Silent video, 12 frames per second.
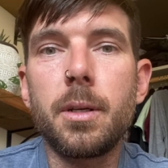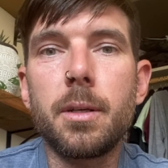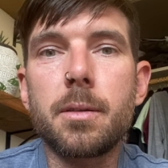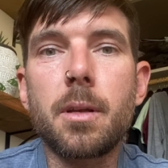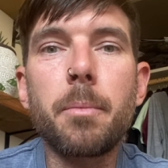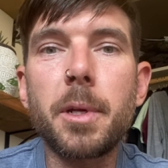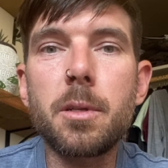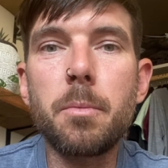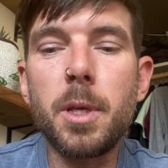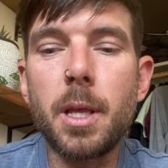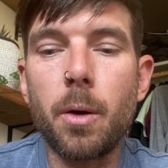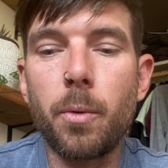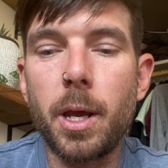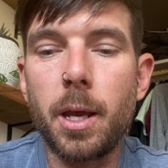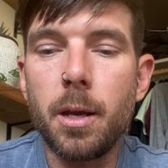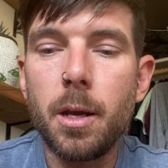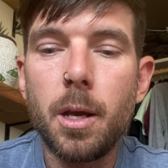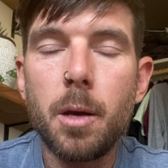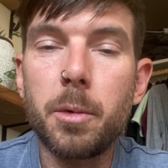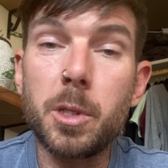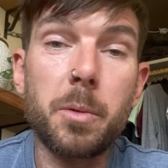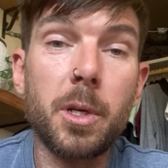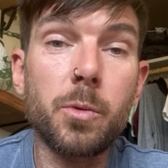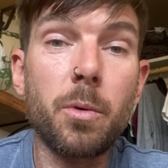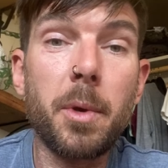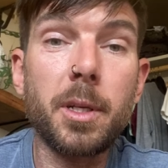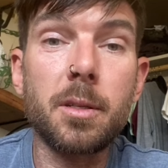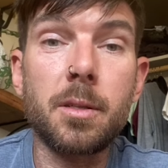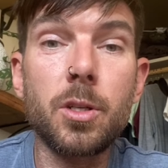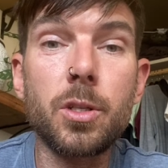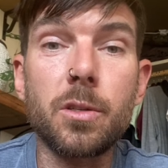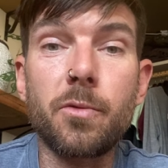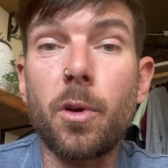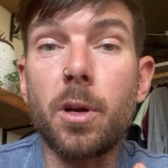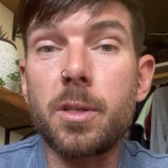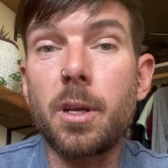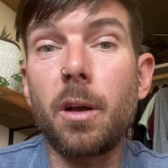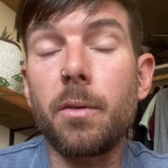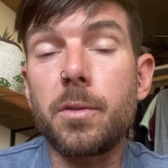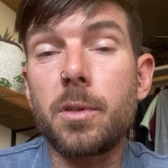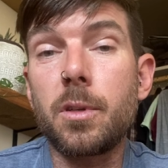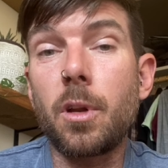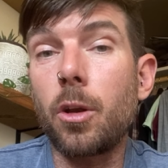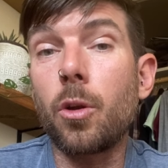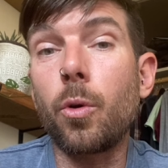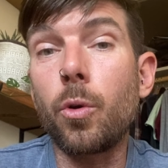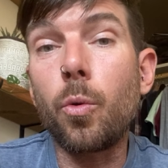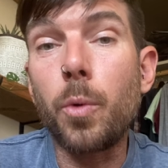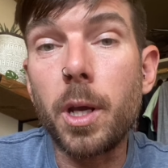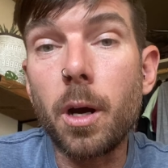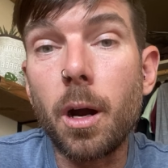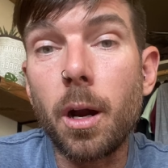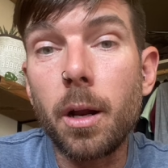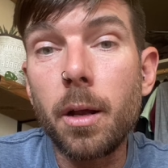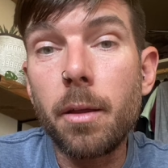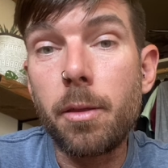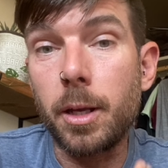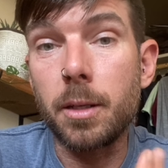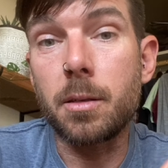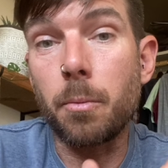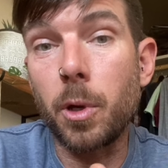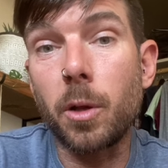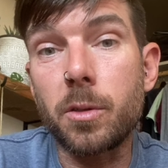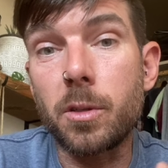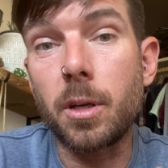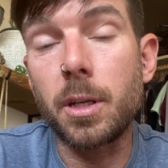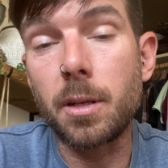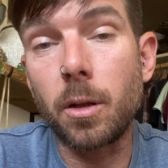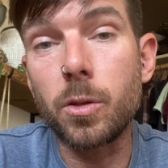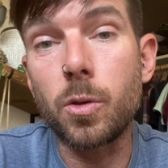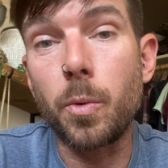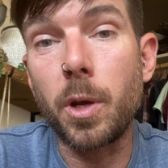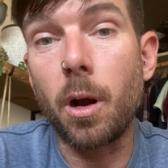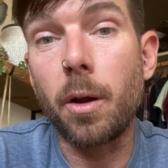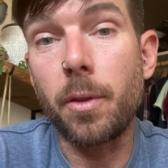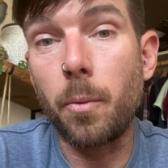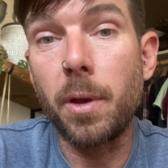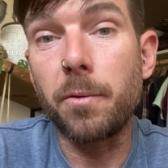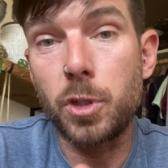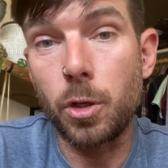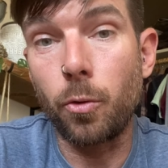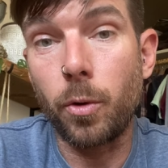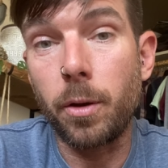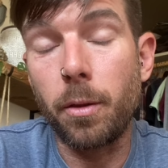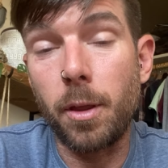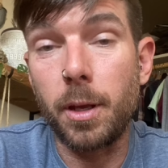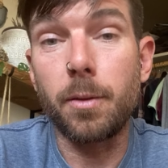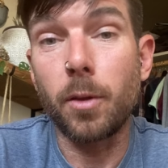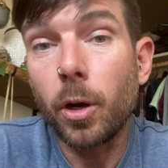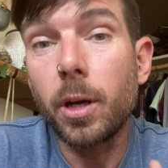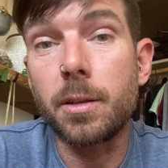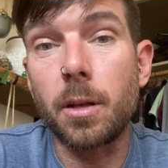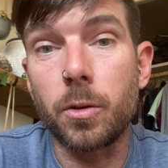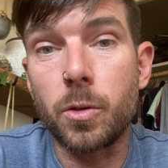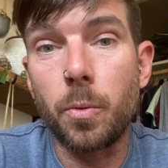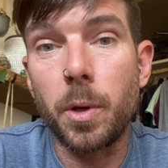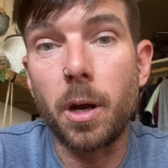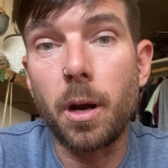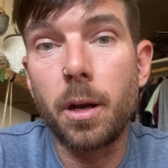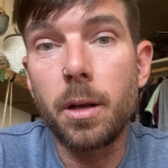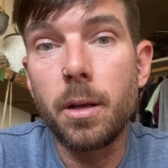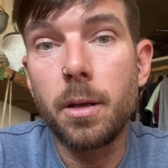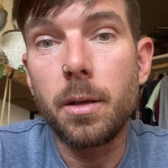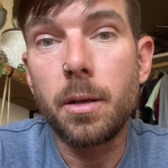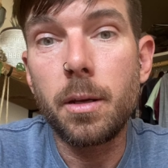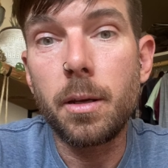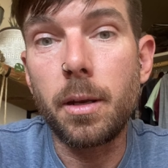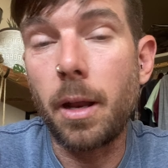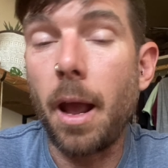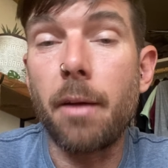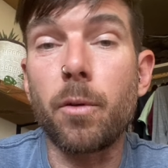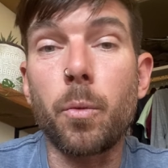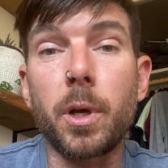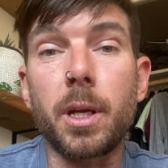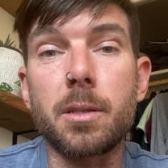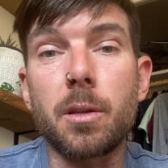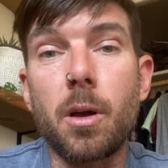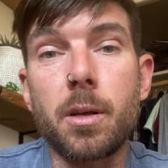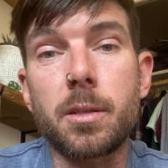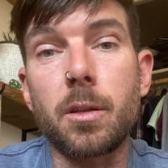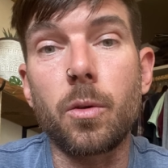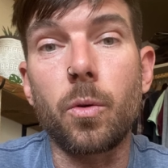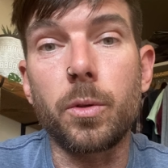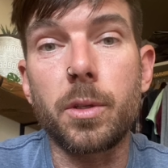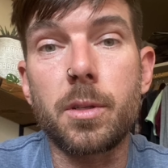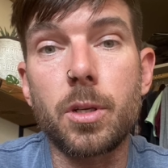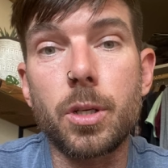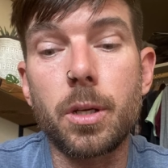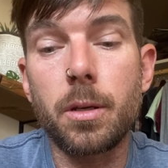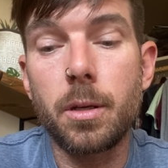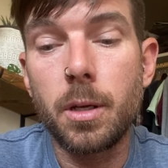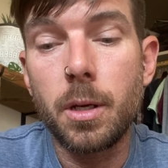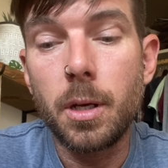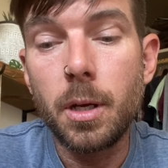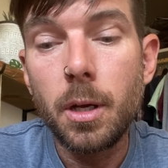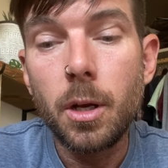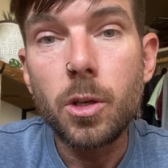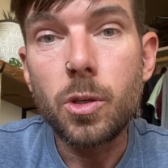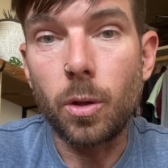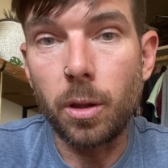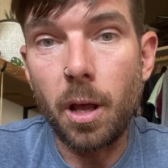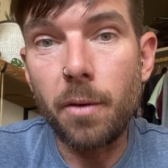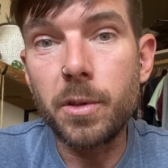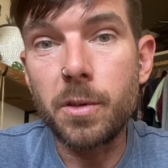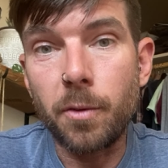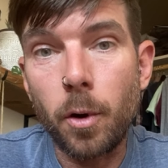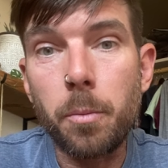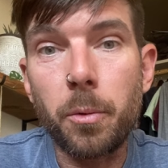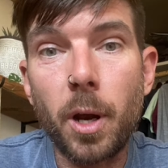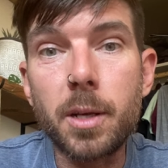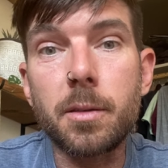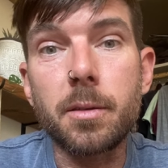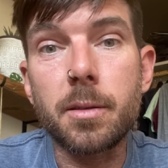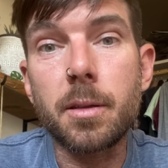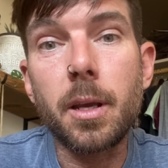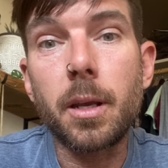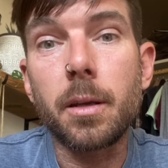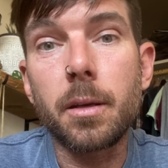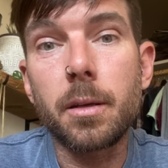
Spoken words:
It's not meant to be that way. But it's because we make decisions for ourselves, not knowing who we are, thinking someone else is going to tell us who we are. Then we have children thinking they're going to tell us who we are. And everyone gets lost in the whole decision. So love is a very priceless thing,